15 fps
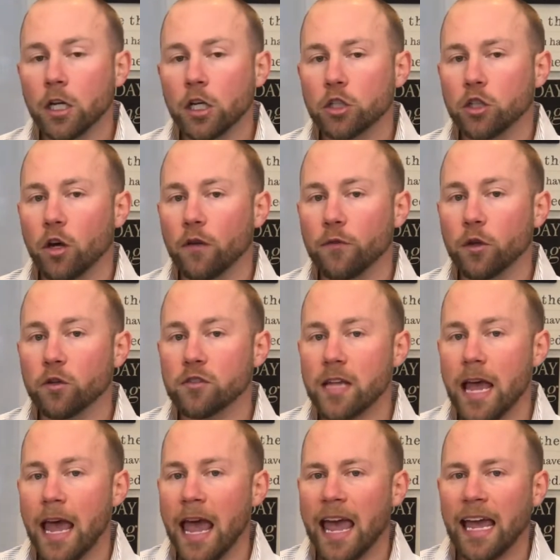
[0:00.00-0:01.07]
So if you
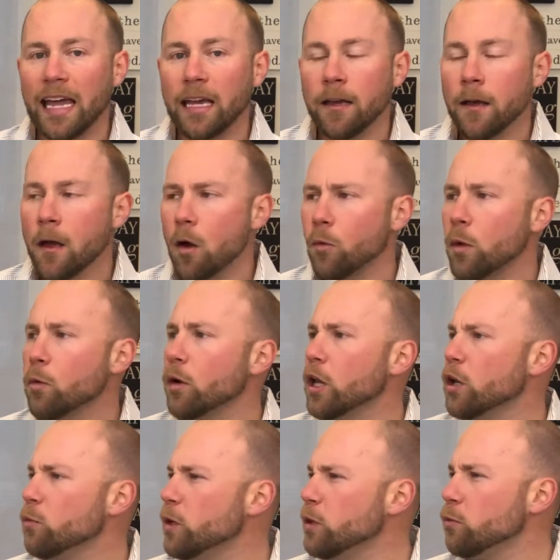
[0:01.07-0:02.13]
say, hey, we were
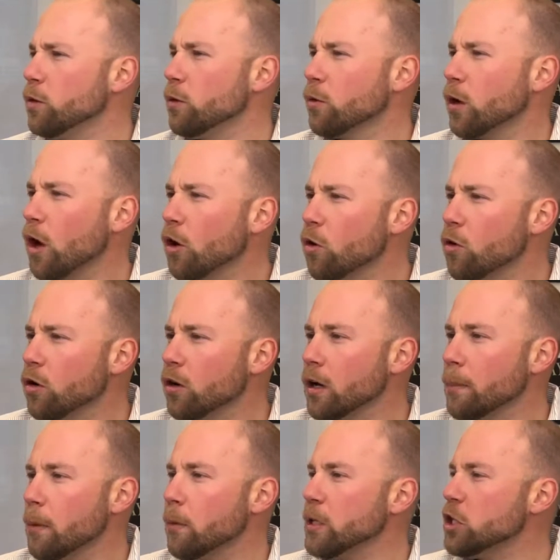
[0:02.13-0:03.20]
going to order
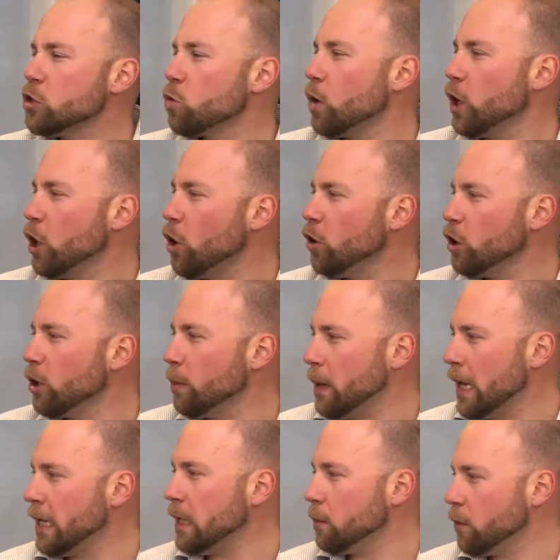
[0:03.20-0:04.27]
it, but we just want to know your
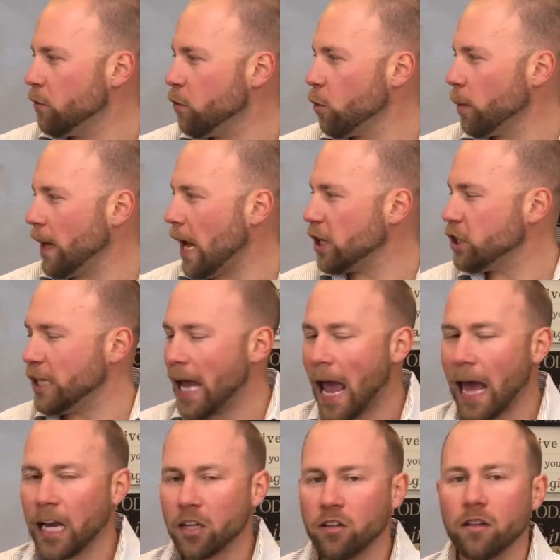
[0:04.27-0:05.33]
opinion before we actually
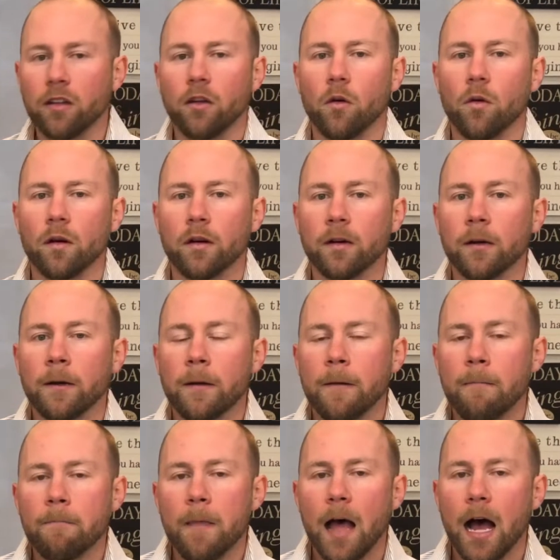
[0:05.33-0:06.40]
add it to the order,
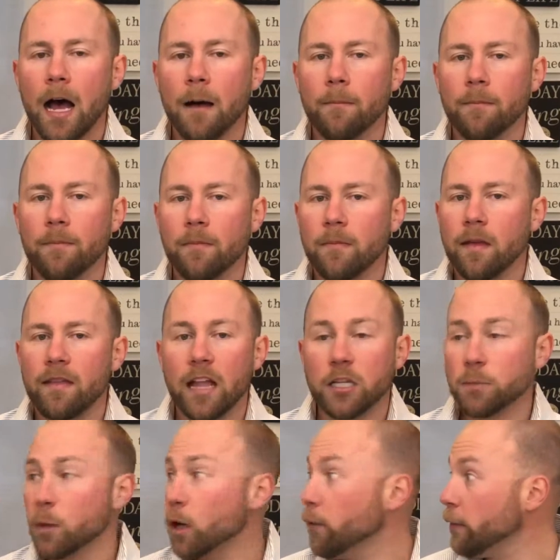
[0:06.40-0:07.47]

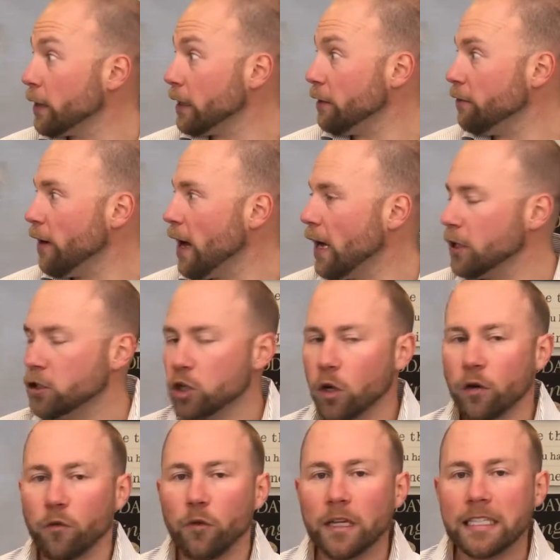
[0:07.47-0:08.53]
that's perfectly fine.
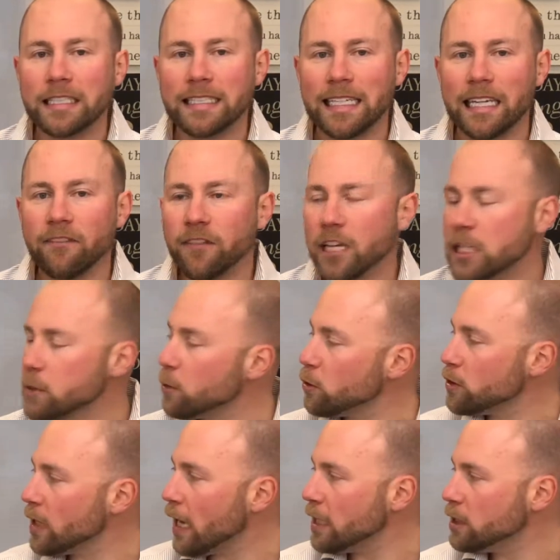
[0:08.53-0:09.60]
So if we see visible
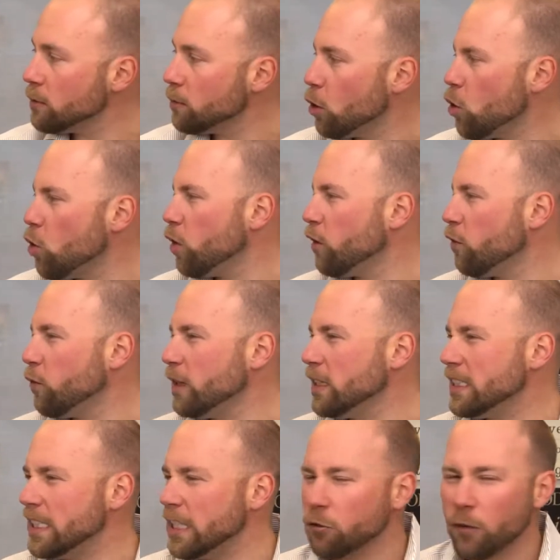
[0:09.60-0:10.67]
signs of mold, if we
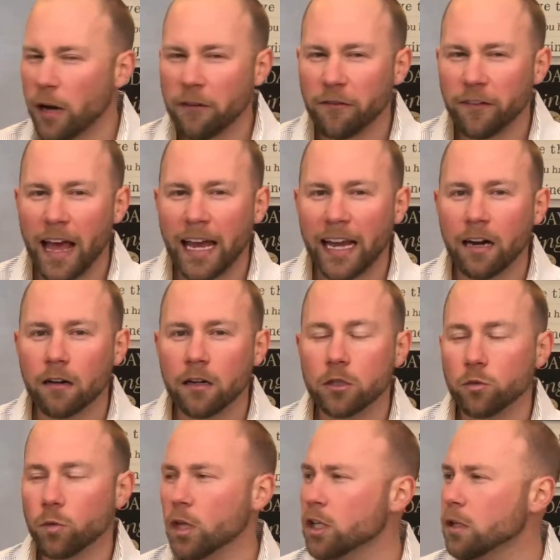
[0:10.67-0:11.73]
see red flag
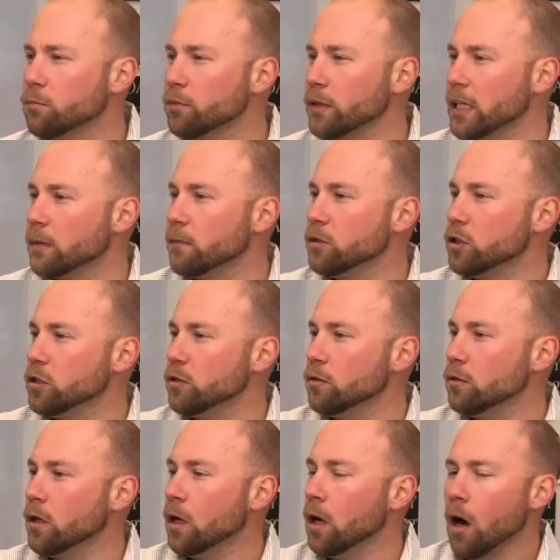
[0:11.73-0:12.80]
areas, we're going to bring them
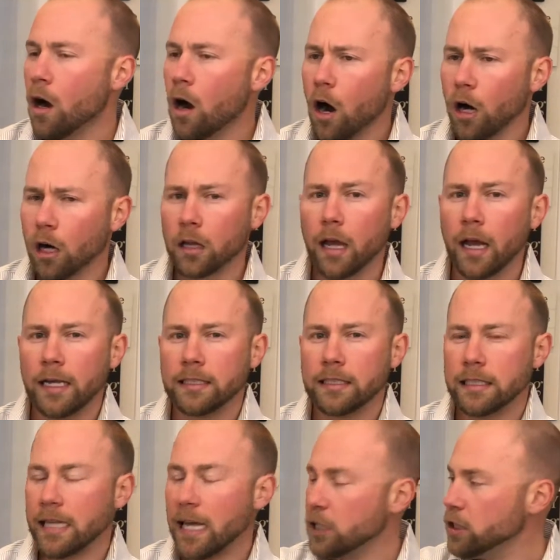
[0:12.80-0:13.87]
to our client's
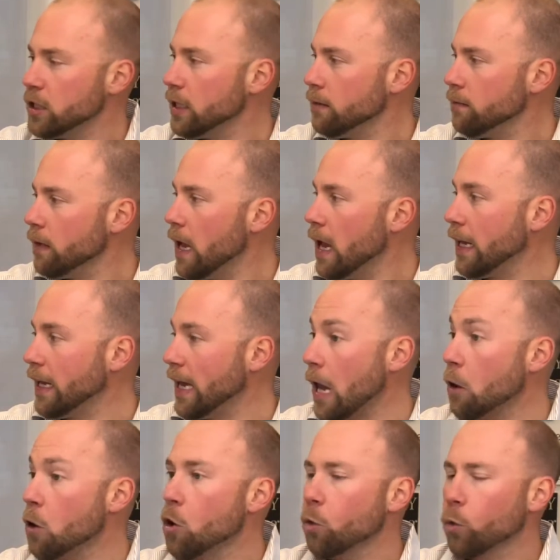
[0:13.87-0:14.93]
attention. And
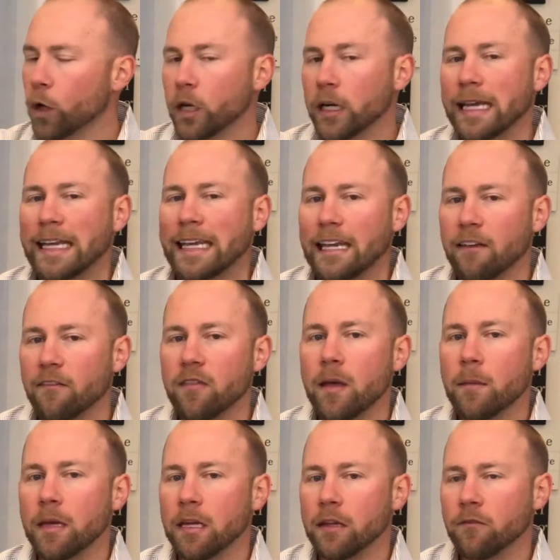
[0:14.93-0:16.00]
again, we're going to give
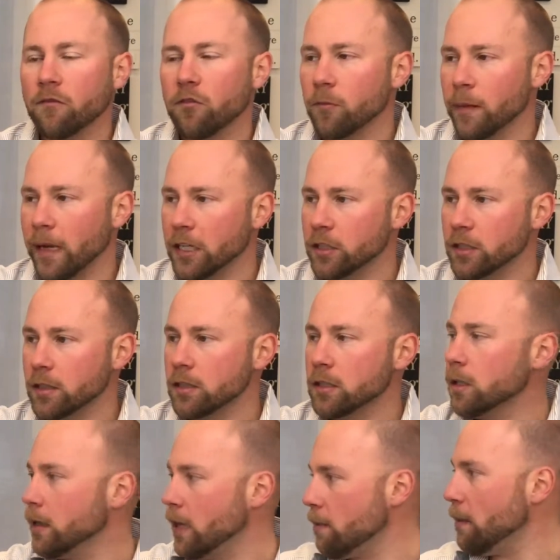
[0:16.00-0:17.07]
them information
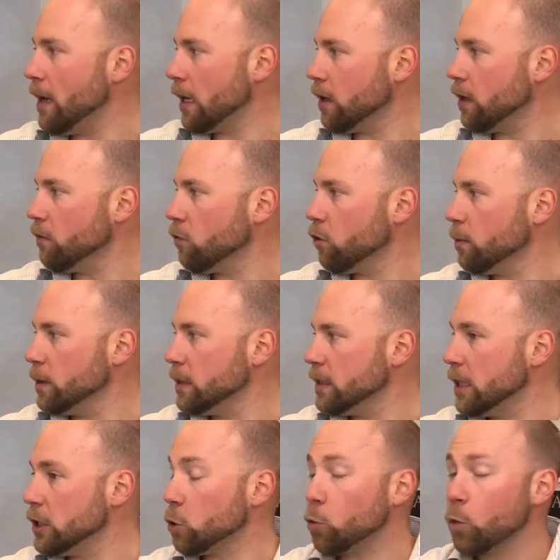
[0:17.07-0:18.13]
to then make an informed
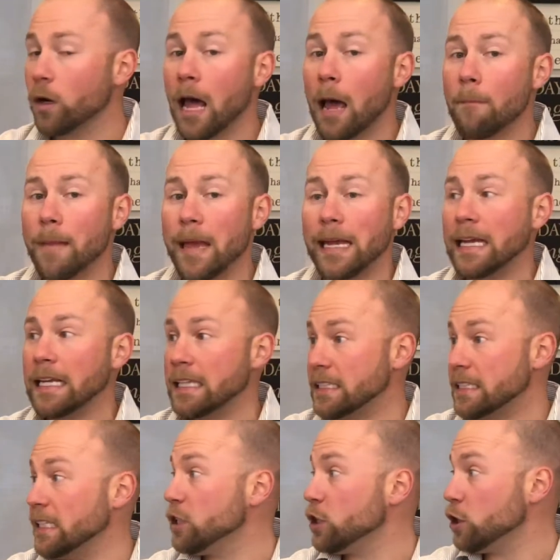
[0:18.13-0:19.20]
decision. Great. We're not making
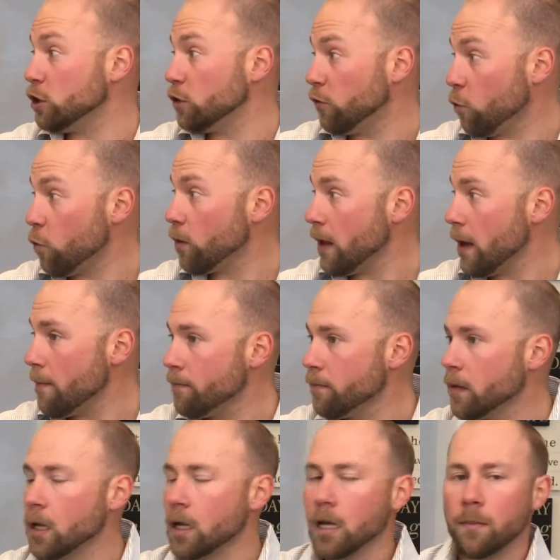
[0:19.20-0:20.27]
decisions for them
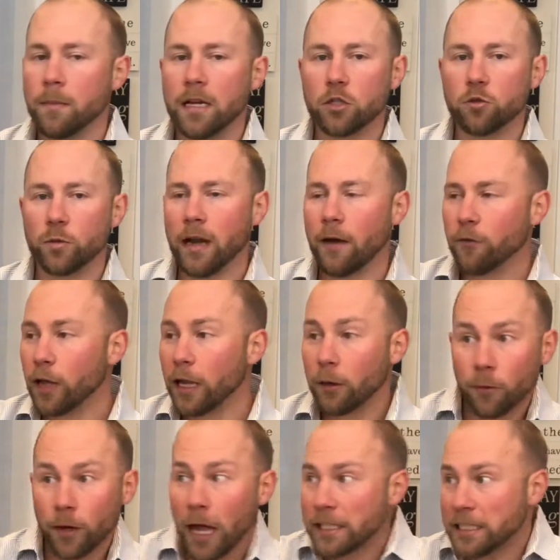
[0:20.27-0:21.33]
because we're not
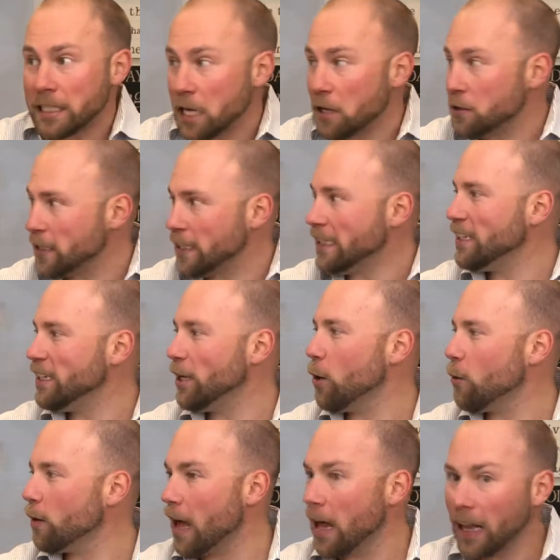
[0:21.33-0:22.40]
salesy,
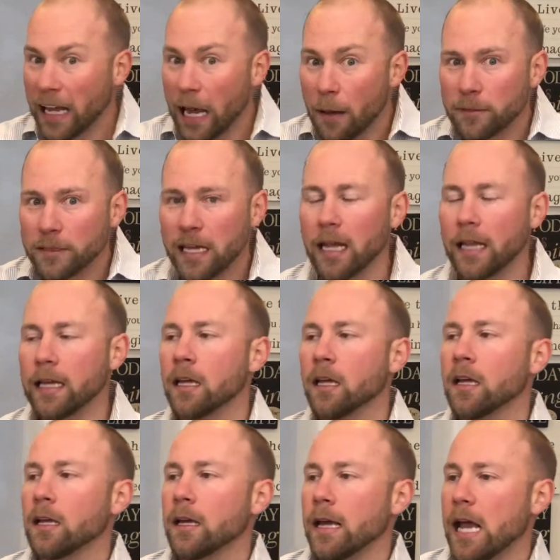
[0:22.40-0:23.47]
we're not like upselling.
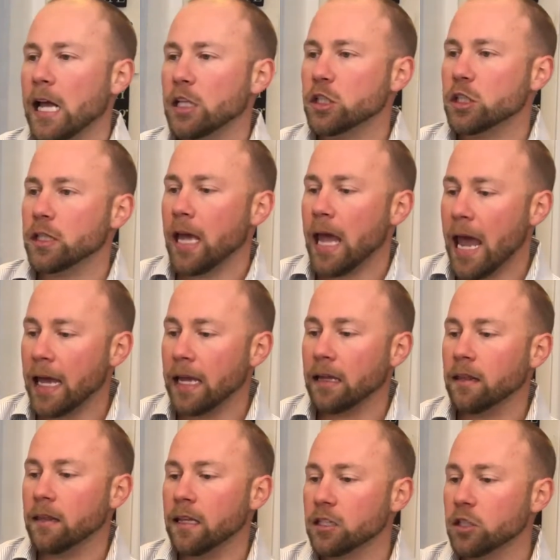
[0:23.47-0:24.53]
It's,
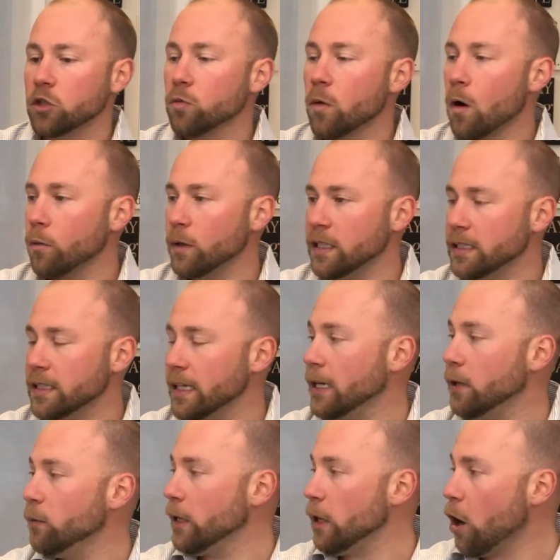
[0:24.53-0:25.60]
hey, this is what we
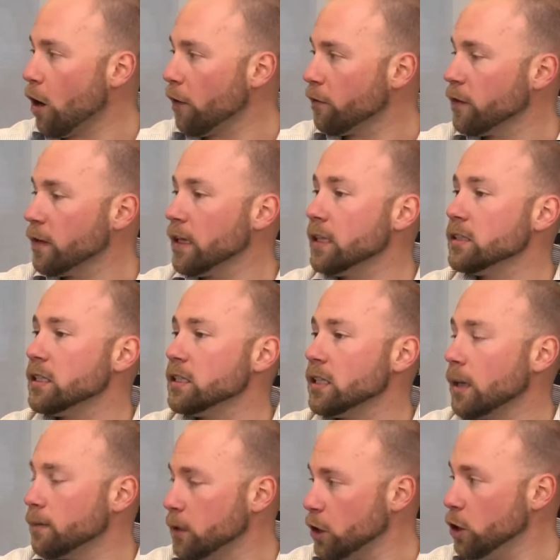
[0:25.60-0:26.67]
see, we offer this, it's
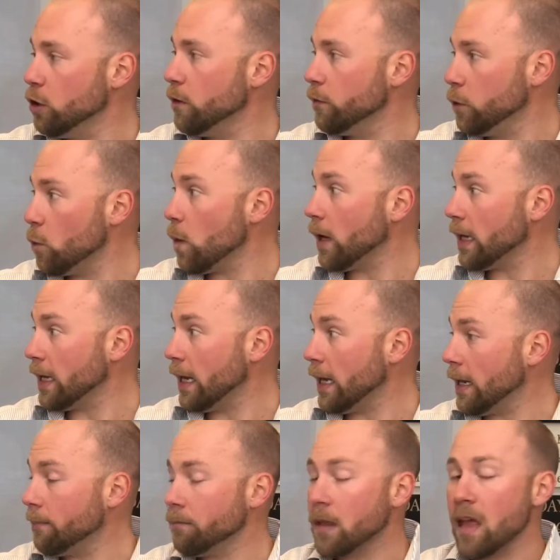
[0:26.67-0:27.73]
up to you if you want to get it.